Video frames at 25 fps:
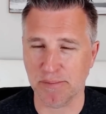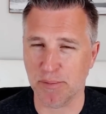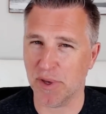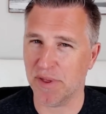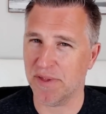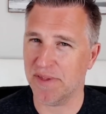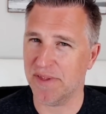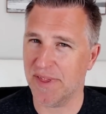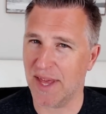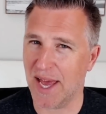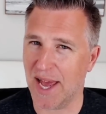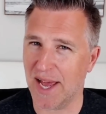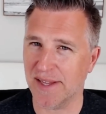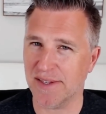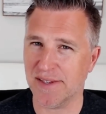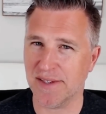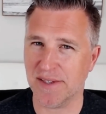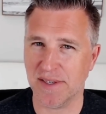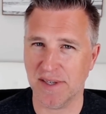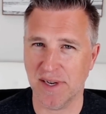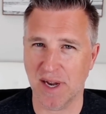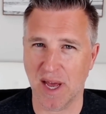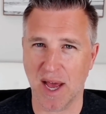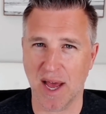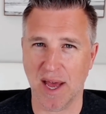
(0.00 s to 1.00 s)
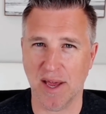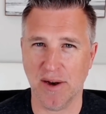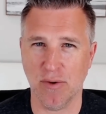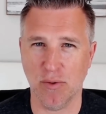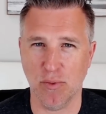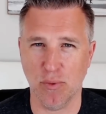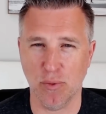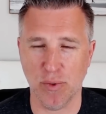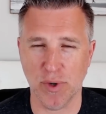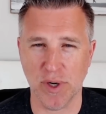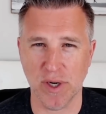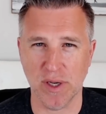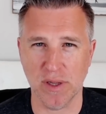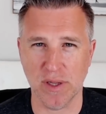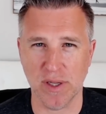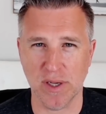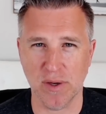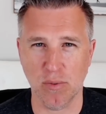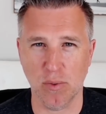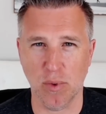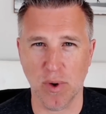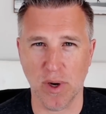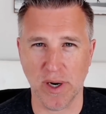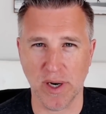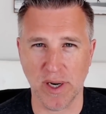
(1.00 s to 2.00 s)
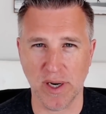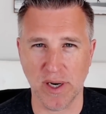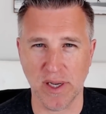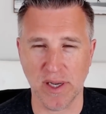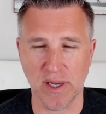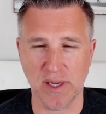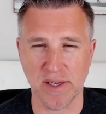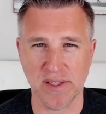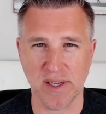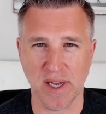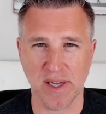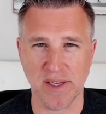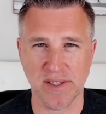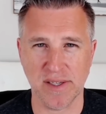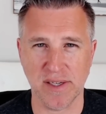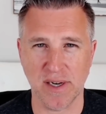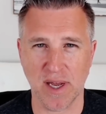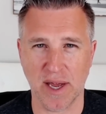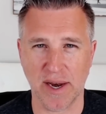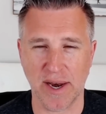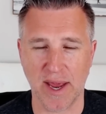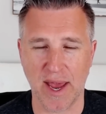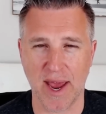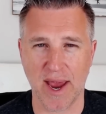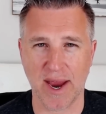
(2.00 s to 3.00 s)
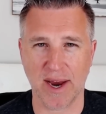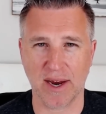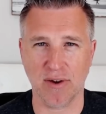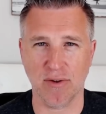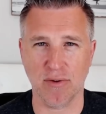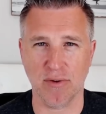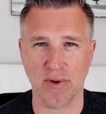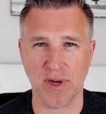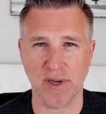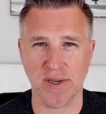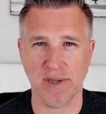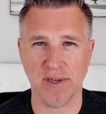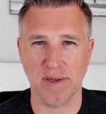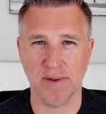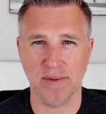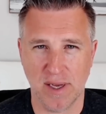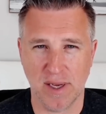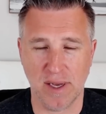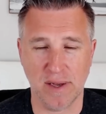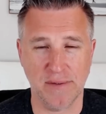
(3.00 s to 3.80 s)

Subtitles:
But that's not really what it is. That's not accurate.